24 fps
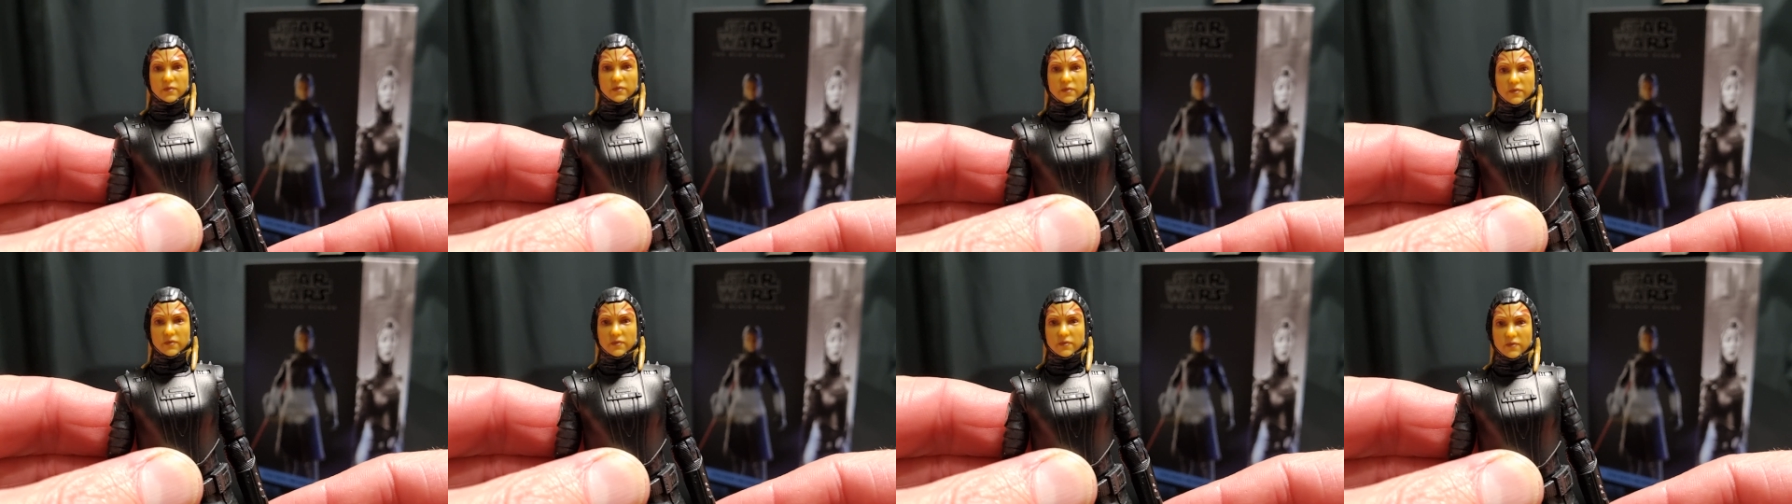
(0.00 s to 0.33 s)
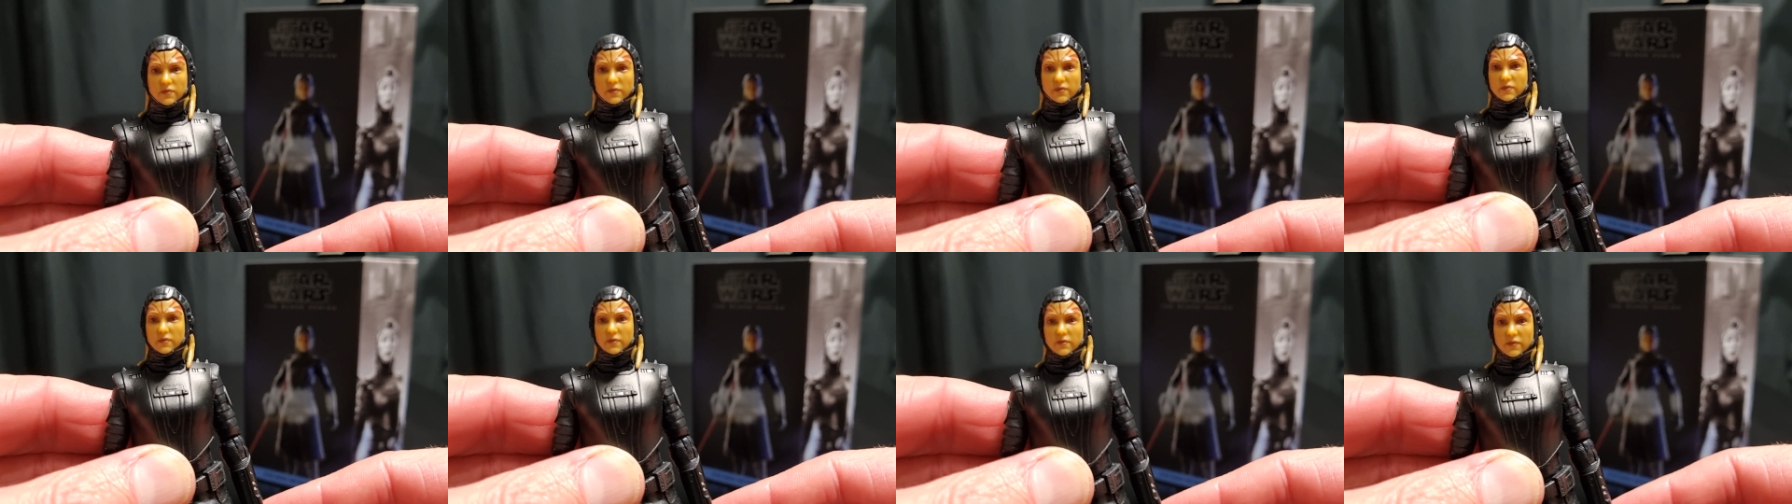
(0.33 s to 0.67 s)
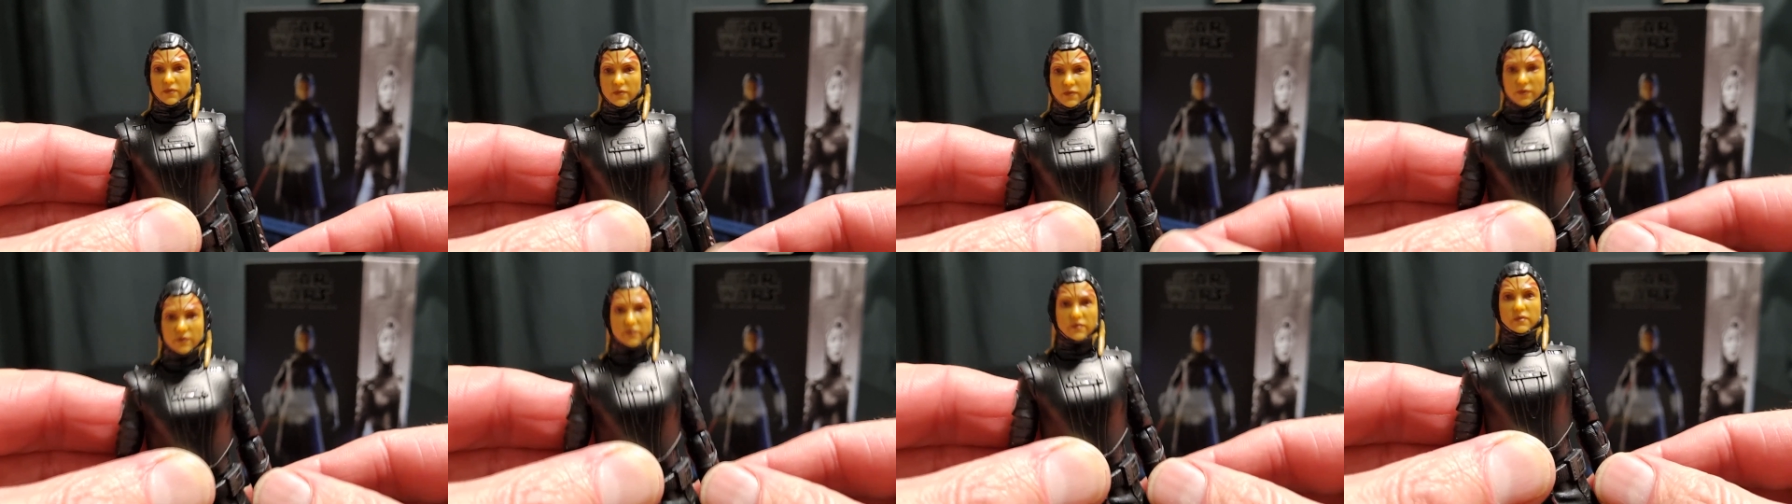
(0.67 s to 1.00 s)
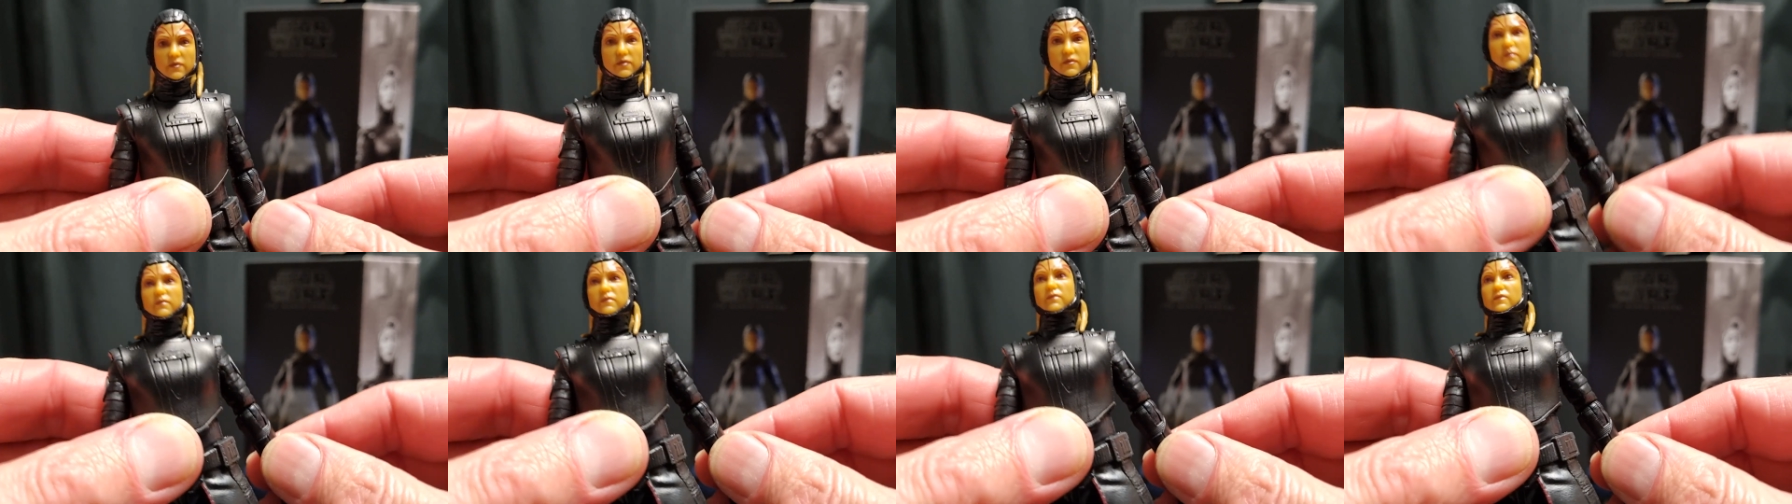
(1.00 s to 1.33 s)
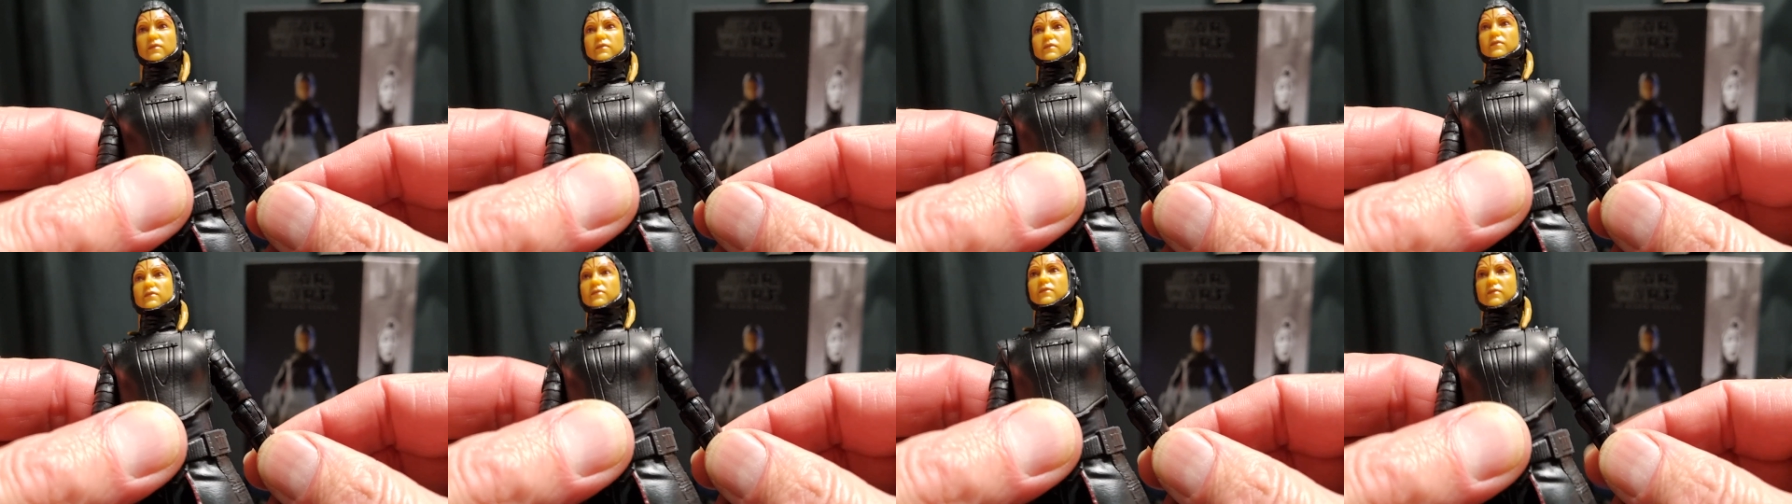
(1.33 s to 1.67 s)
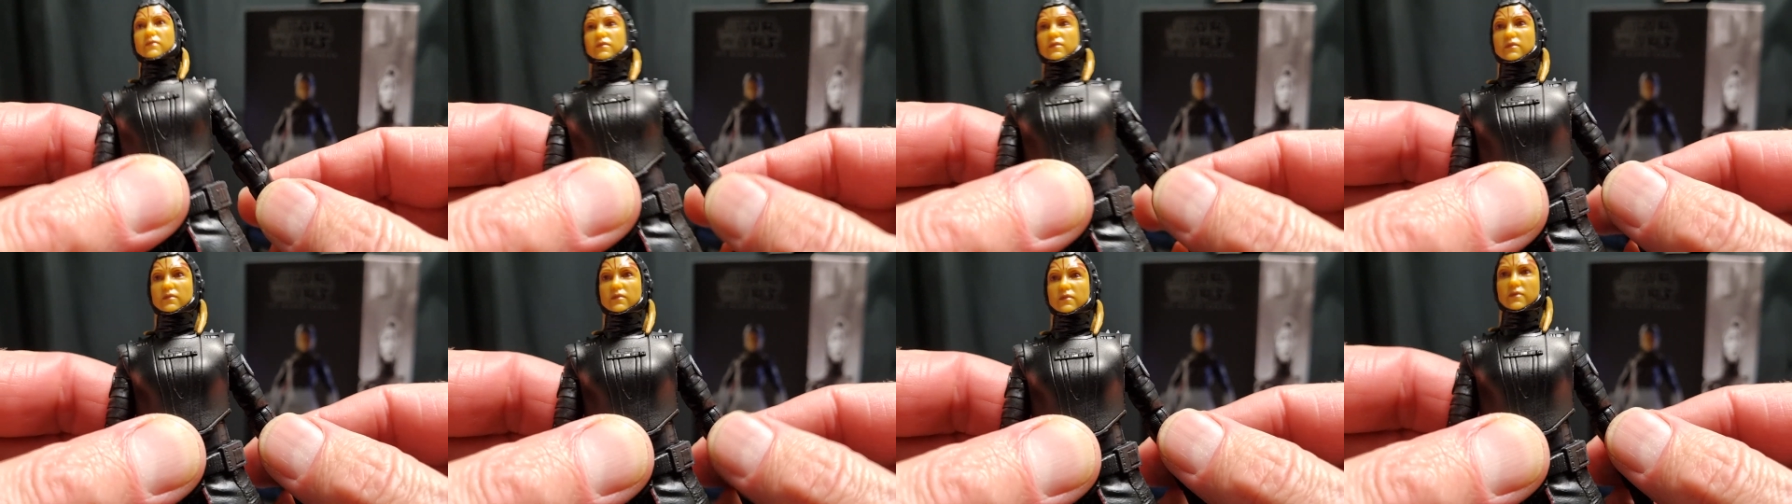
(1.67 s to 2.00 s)
be released soon
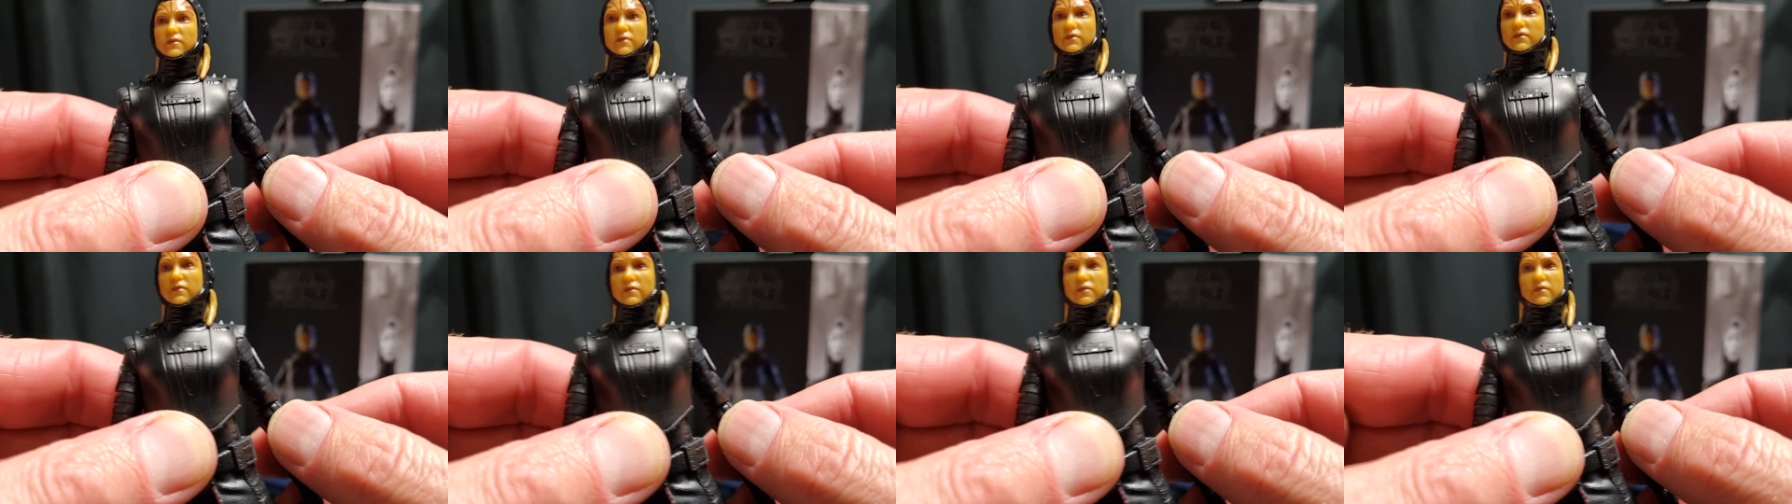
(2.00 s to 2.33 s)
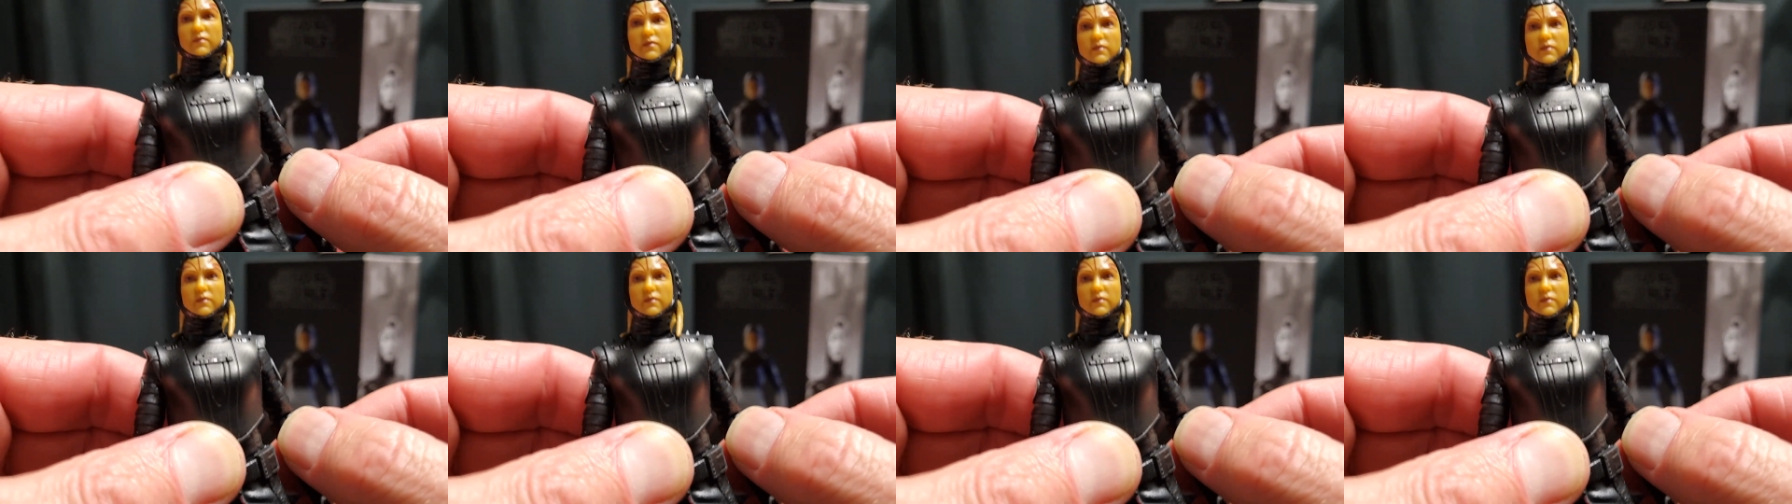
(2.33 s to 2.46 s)
put